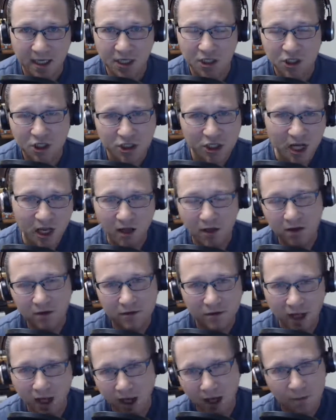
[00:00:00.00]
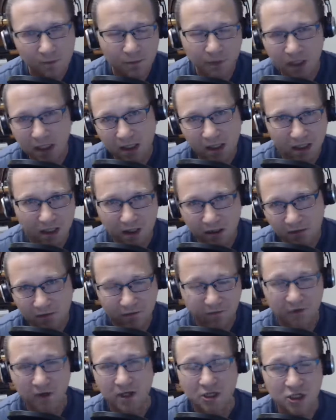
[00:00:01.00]
Shall not be
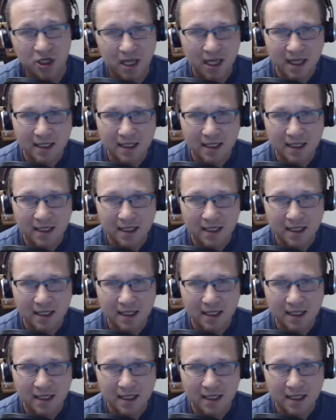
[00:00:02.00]
infringed.